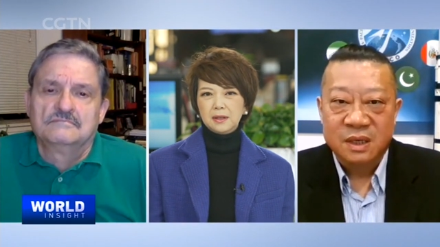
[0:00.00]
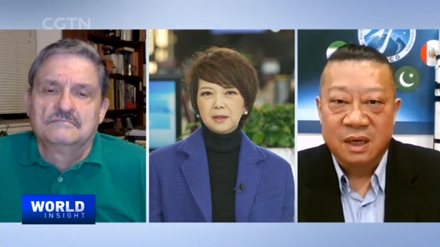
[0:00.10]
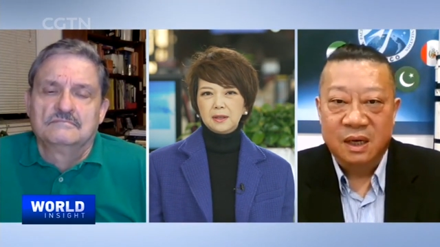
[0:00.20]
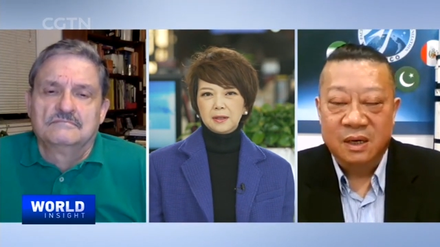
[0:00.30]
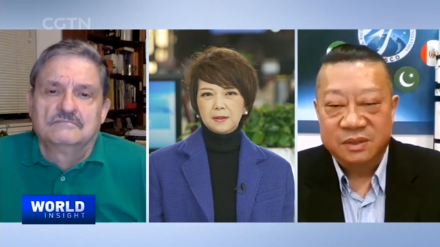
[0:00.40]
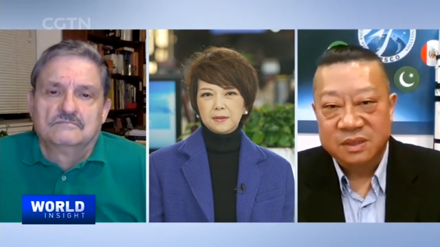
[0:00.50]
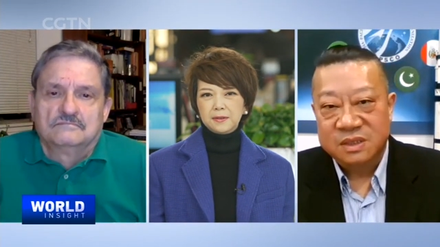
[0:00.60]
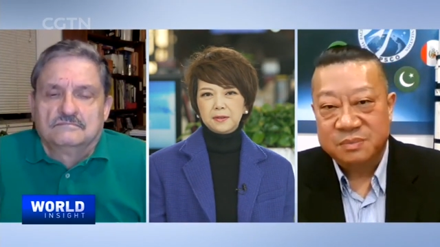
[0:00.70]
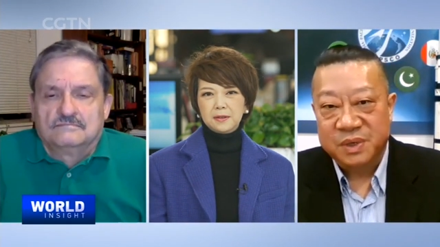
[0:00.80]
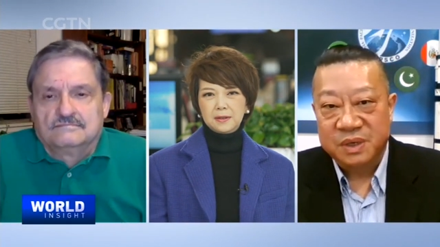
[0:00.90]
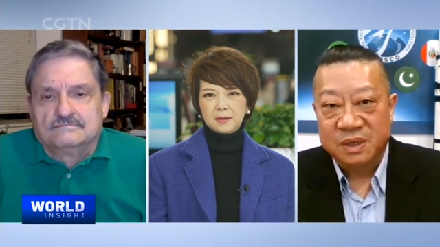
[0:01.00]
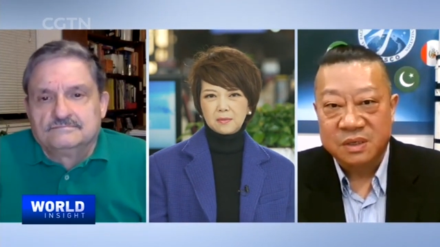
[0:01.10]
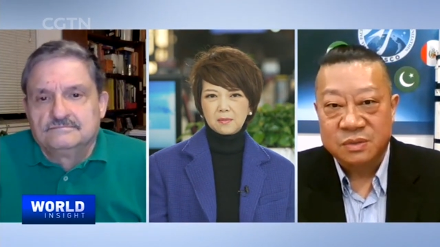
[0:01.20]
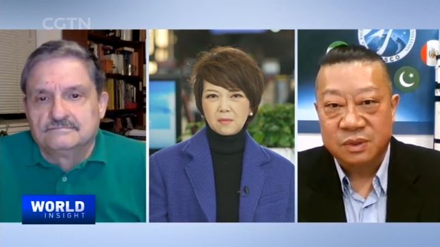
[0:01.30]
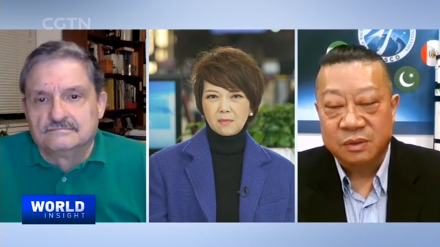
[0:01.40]
Speaker 1: uh, things being
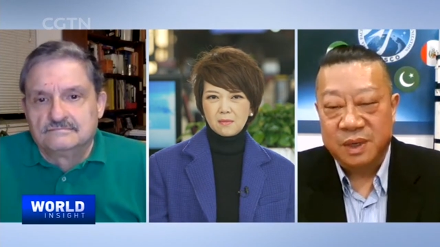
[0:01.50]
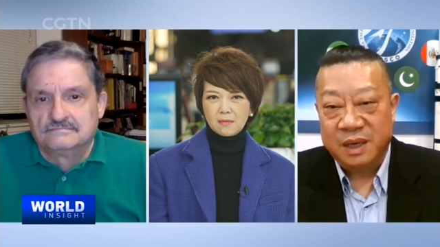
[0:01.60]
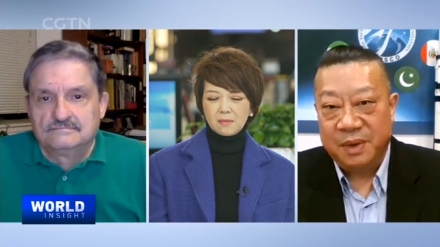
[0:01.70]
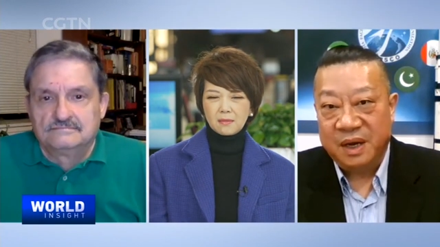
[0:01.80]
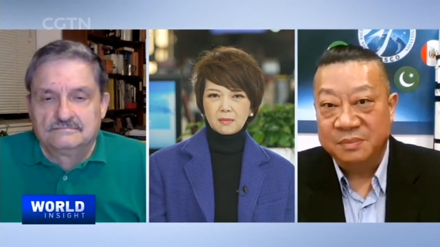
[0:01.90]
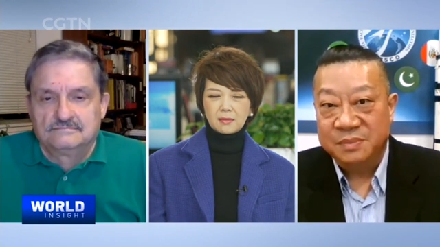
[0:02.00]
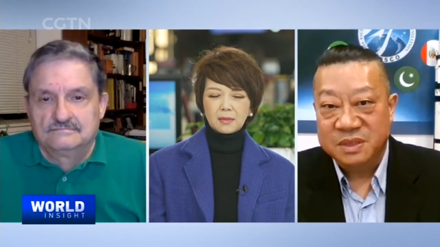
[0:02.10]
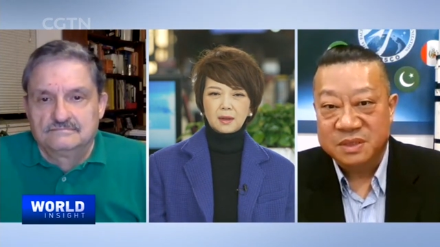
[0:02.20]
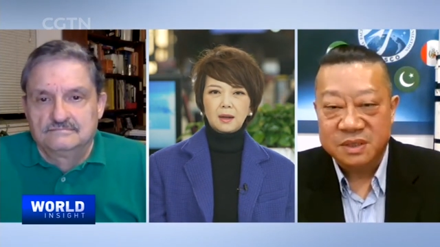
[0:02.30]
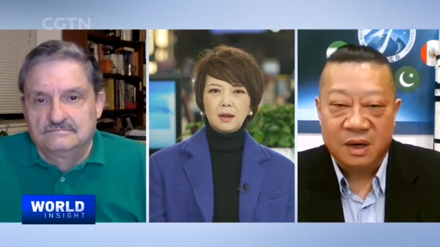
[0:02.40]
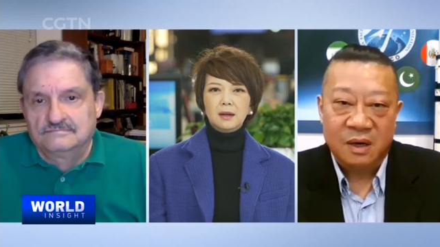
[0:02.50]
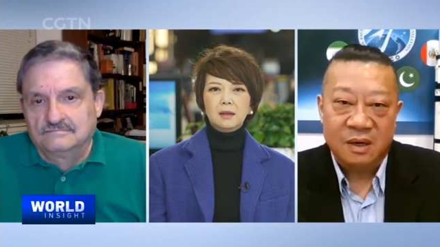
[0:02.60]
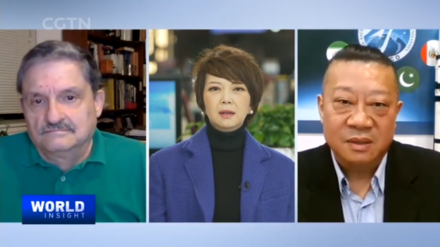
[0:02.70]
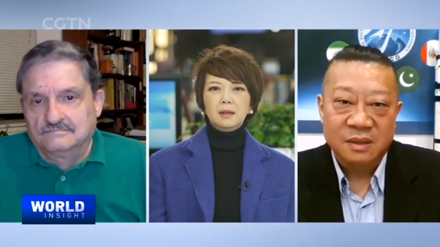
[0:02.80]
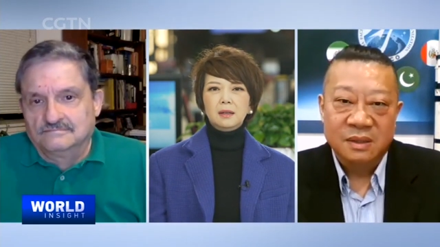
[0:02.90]
controlled by, by
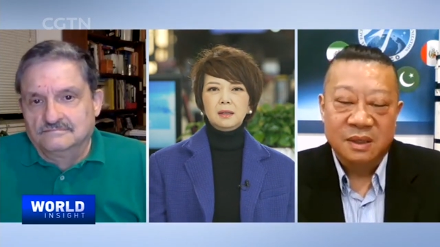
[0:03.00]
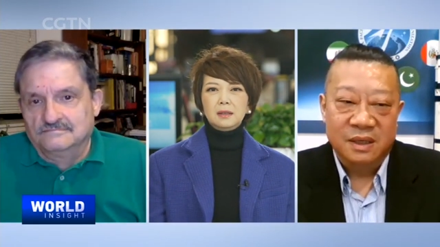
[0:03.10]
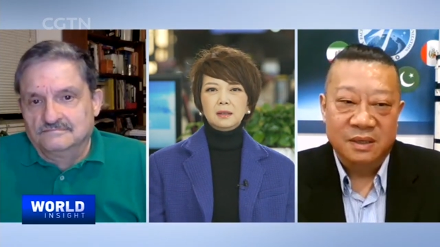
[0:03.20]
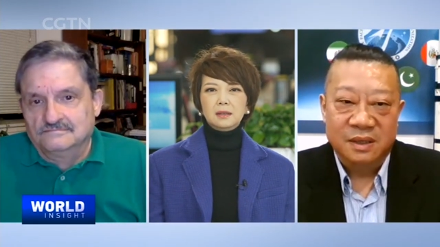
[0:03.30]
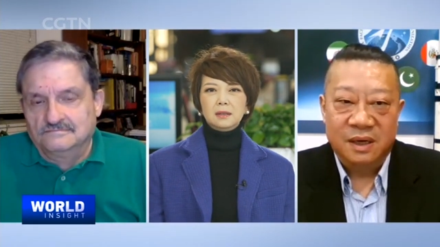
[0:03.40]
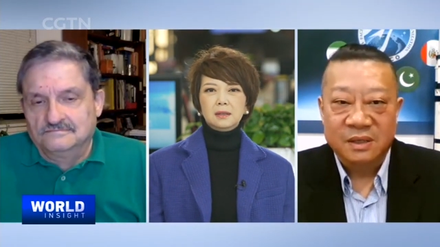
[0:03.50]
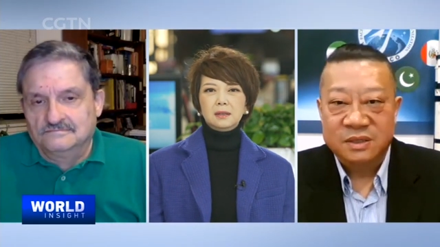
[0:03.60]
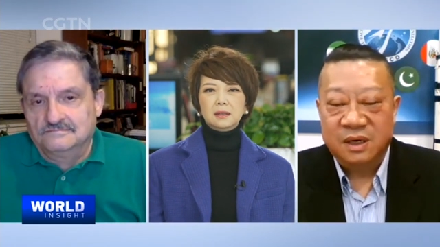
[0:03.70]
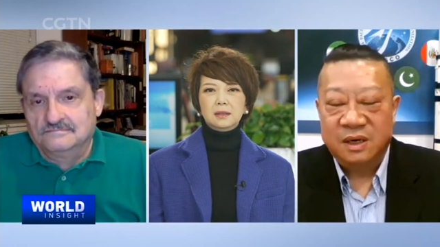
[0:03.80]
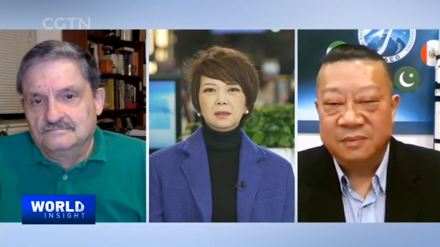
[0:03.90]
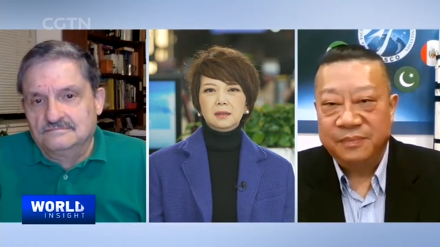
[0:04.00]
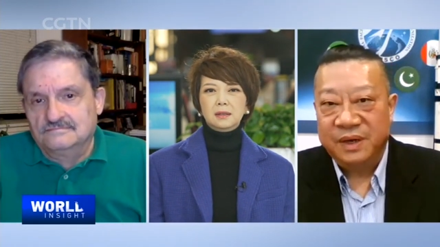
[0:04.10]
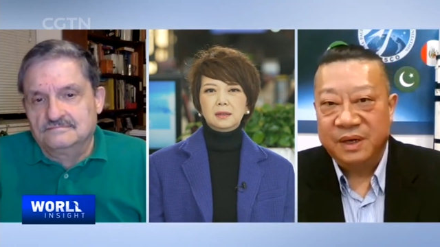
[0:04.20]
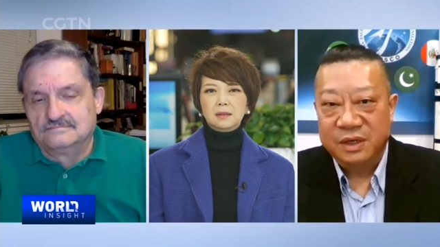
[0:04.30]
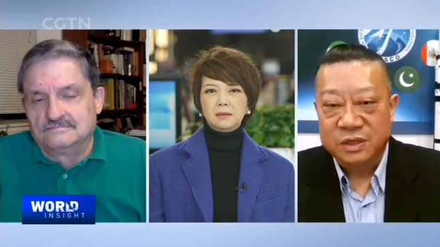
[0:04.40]
MTCR and ITAR
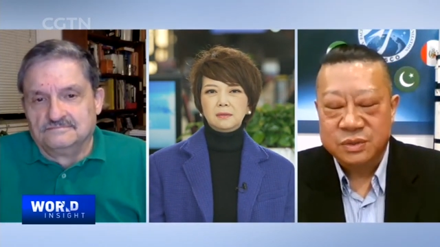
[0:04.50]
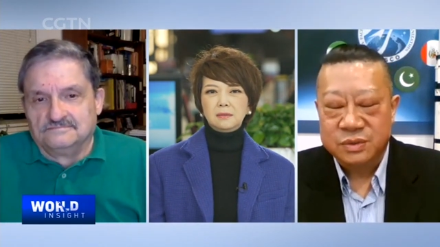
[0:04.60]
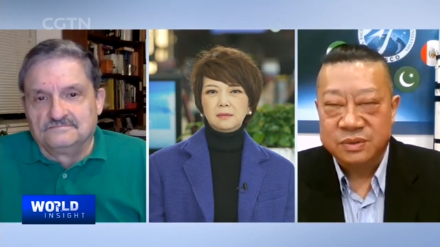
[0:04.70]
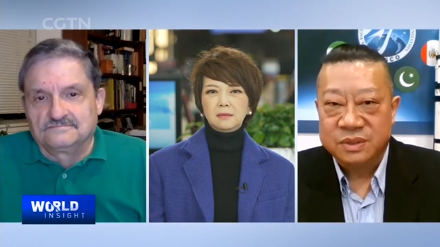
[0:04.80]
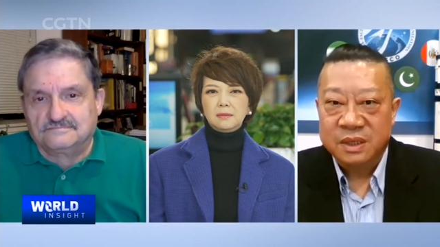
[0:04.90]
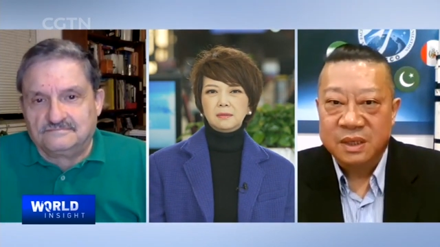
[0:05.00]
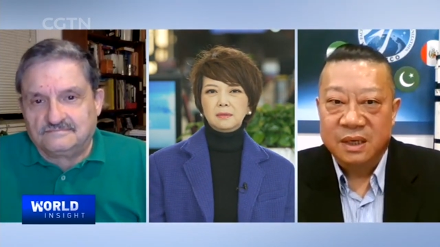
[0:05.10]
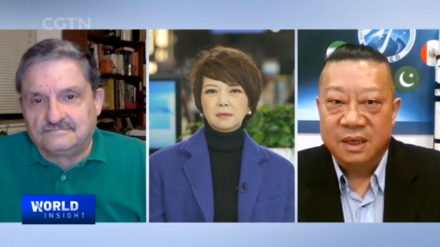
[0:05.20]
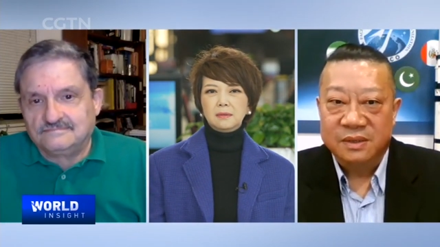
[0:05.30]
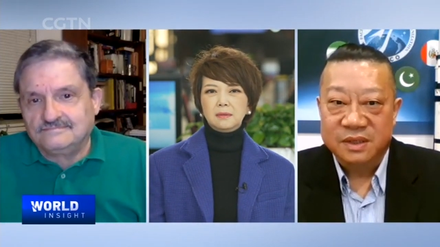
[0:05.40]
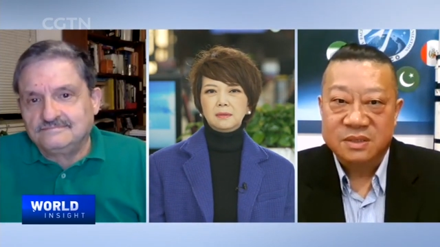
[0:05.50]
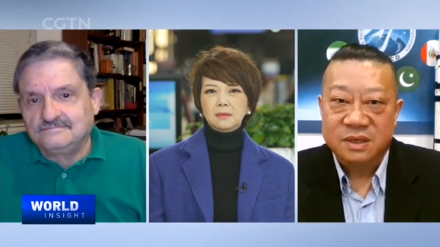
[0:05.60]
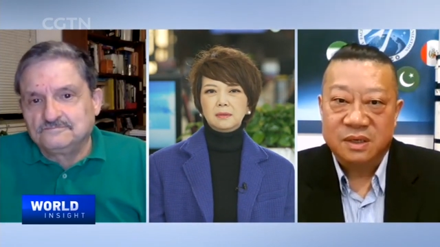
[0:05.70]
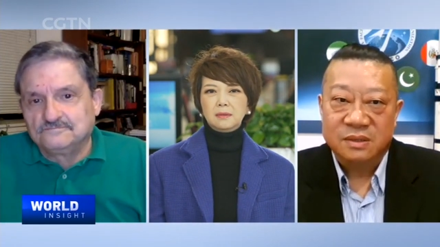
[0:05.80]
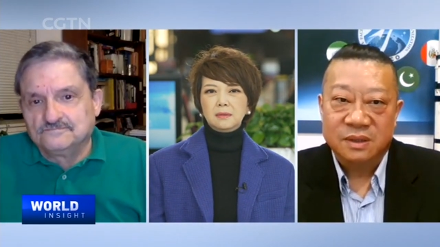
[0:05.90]
issues. And these
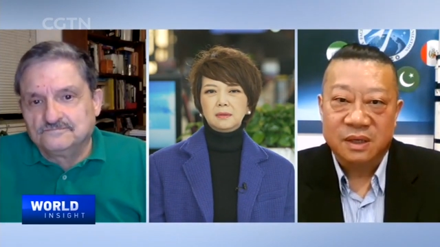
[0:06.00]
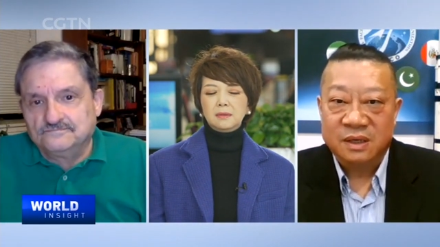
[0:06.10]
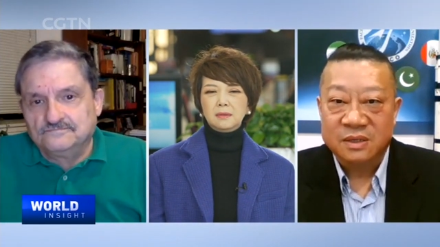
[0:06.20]
are uh,